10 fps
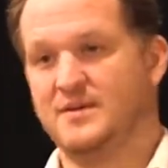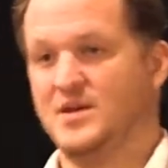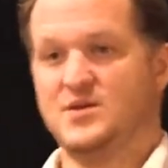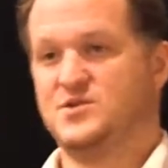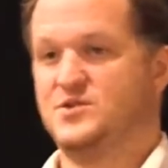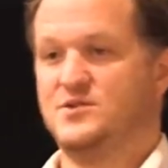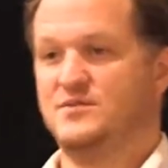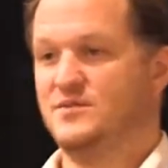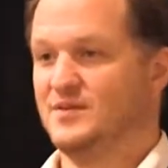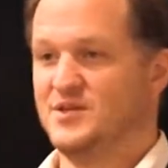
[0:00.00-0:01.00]
is
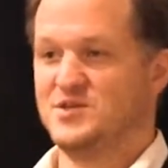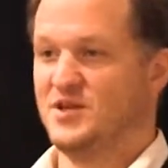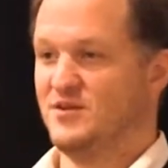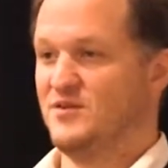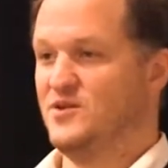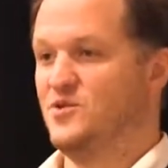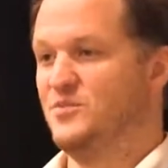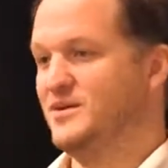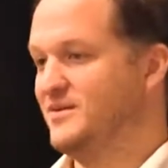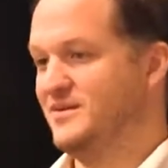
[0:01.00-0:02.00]
listening to
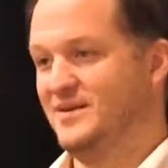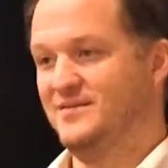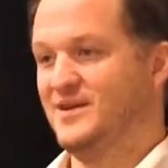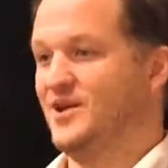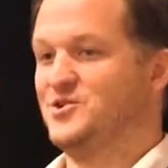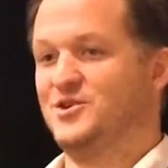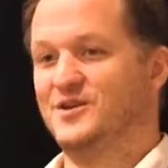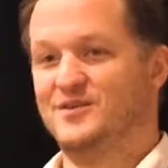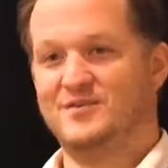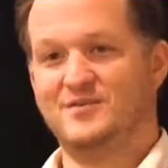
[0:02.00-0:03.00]
human
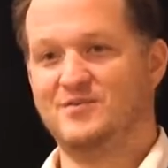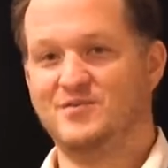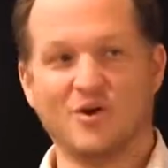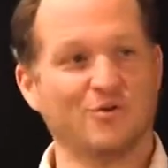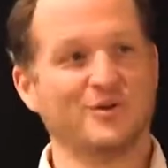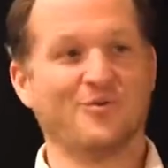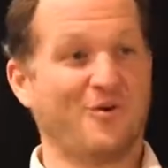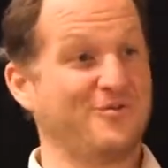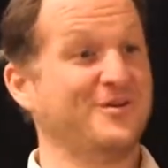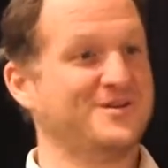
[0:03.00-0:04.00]
intention totally
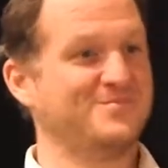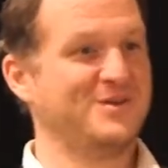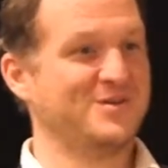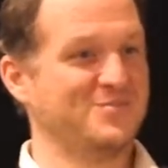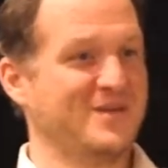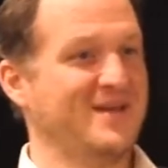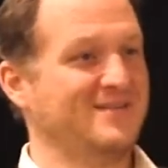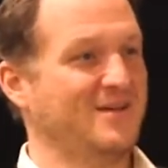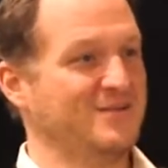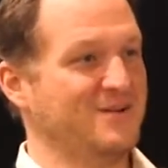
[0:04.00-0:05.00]
worthless because we
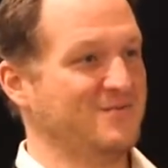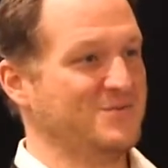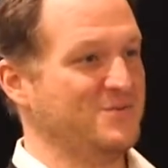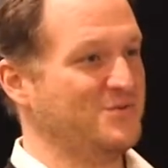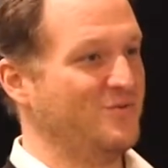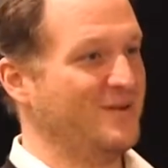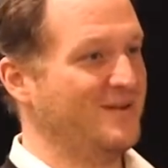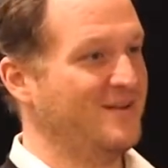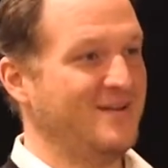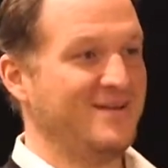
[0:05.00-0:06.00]
can't tell the difference
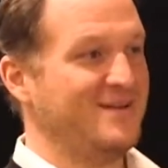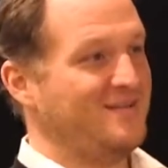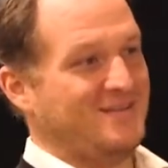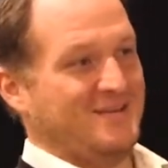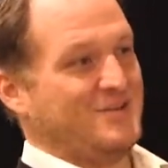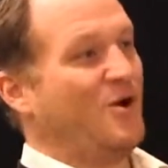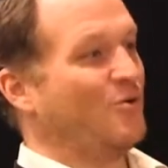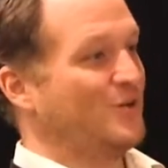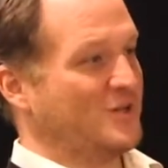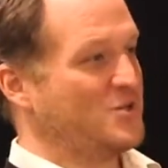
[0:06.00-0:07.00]
between the
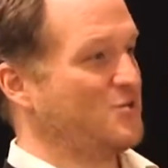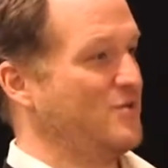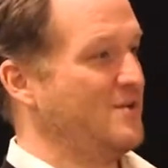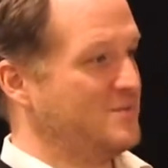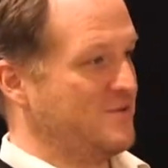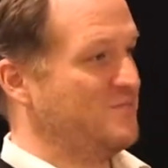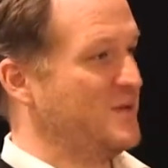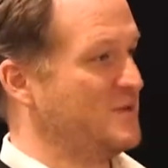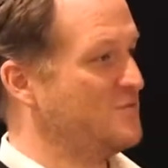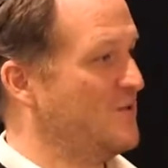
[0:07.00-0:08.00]
total extremes of
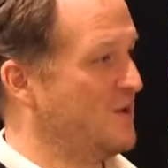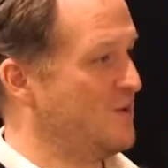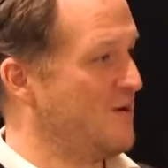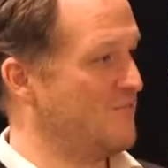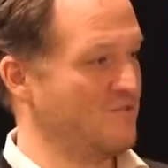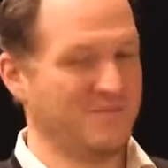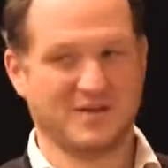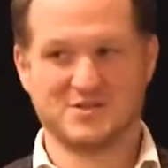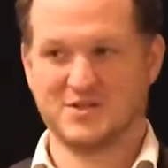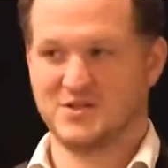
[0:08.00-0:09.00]
biggest failure ever and
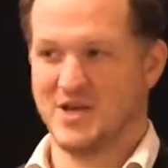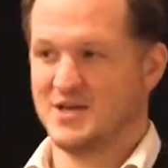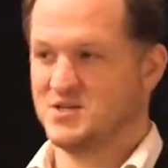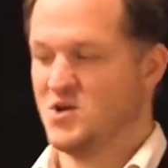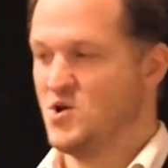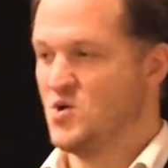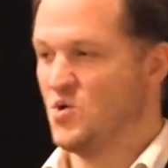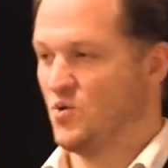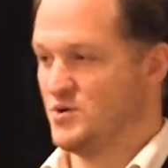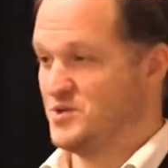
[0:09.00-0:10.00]
biggest success,
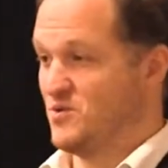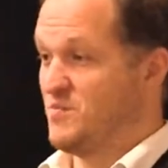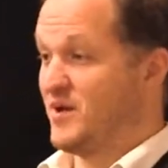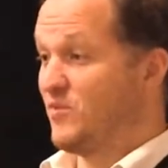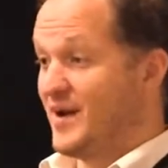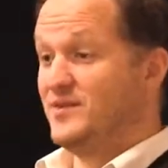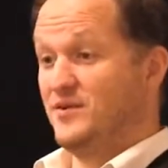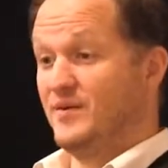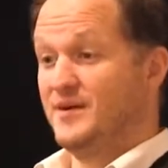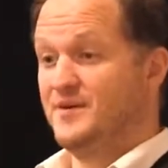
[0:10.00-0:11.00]
or is there a better way to
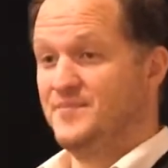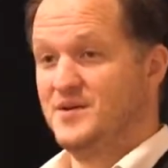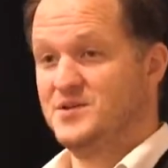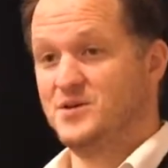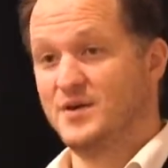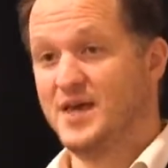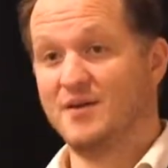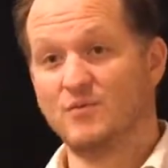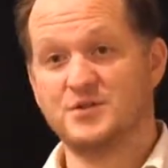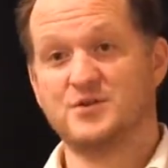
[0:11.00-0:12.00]
do it? So
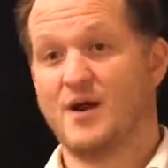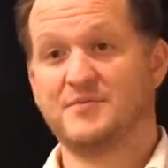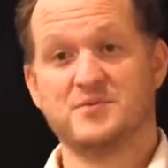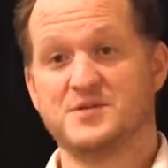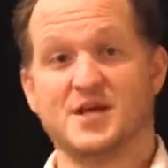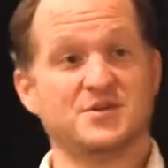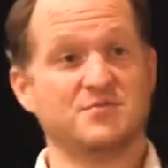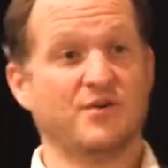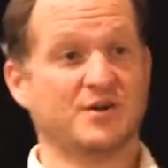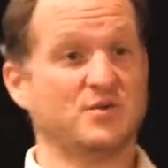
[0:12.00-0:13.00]
again, what's your
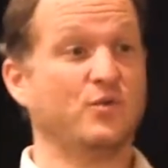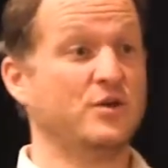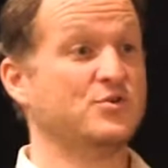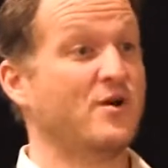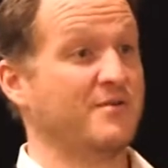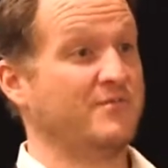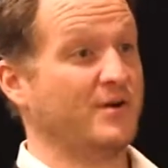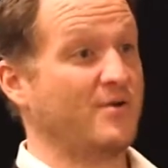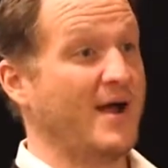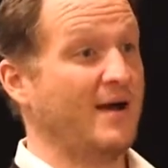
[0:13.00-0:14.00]
optimization function? What are you trying to
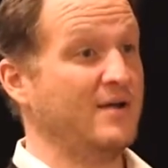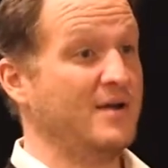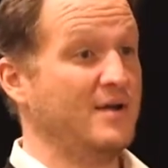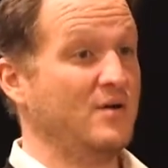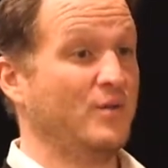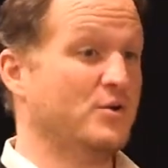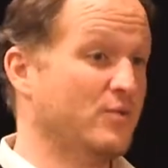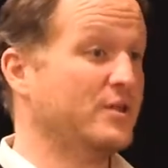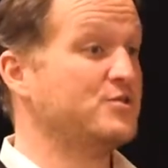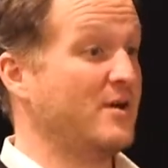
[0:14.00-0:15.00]
figure out? What you're
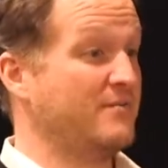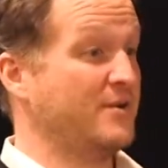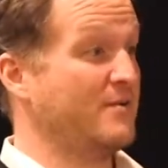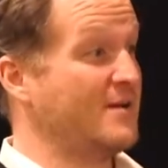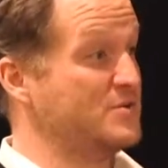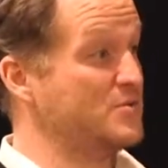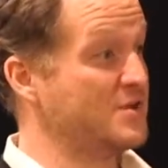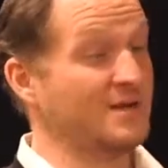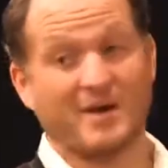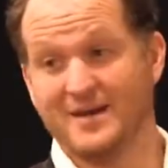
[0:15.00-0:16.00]
really trying to figure out is who's
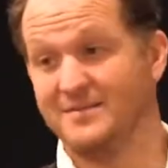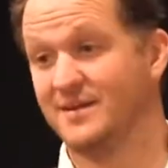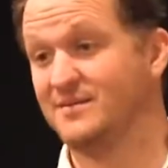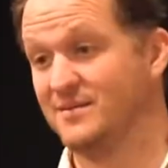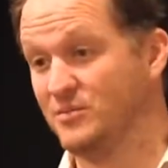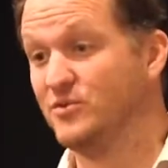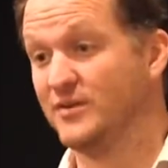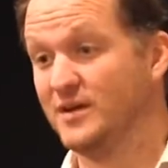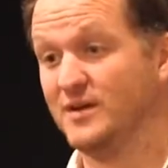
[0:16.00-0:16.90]
going to buy a ticket to the movie.